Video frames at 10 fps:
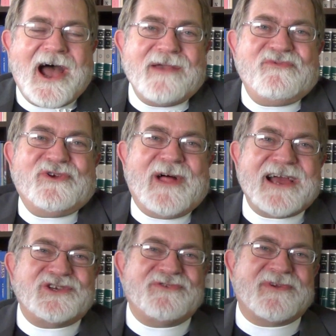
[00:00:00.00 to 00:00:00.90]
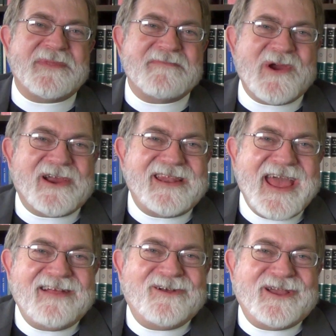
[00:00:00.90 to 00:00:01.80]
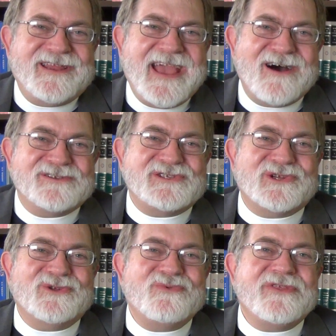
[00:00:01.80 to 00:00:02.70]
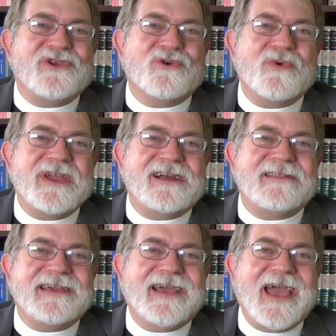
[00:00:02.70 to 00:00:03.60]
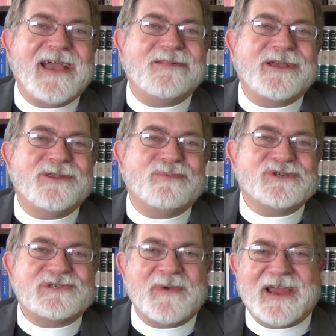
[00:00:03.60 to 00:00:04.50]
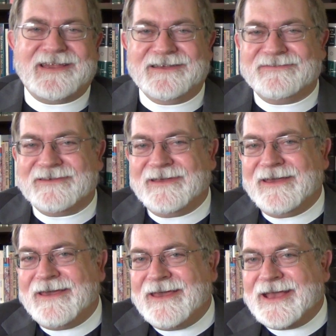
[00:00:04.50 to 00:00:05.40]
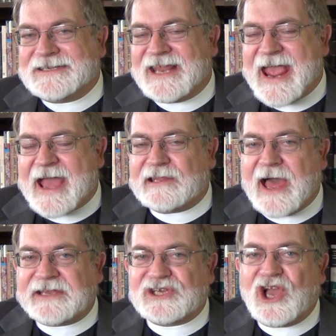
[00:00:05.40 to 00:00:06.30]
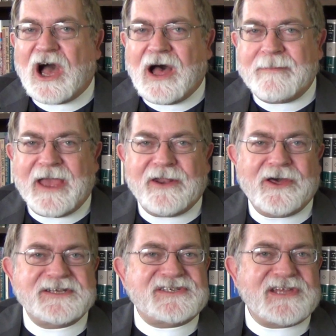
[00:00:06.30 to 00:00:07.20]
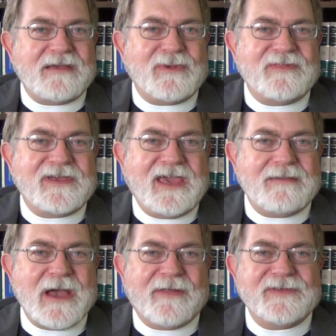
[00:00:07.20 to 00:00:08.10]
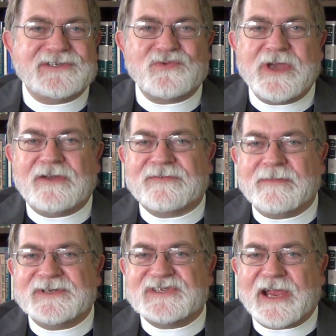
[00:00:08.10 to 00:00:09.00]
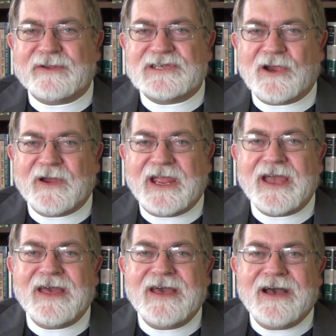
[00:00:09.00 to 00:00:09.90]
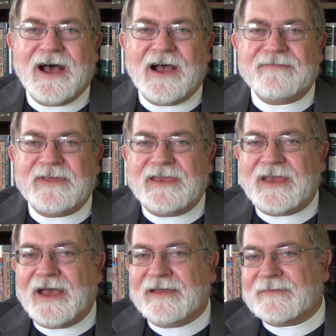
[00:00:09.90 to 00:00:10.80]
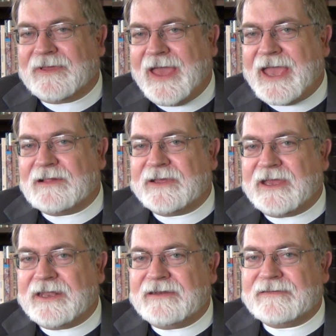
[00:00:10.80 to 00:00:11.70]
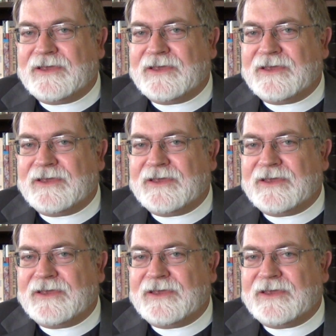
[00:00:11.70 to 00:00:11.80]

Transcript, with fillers: Hi, I'm Phil Ashey from the American Anglican Council with your weekly Anglican perspective. Today I'd like to comment on a statement that came out this week from the Secretary of the uh, Anglican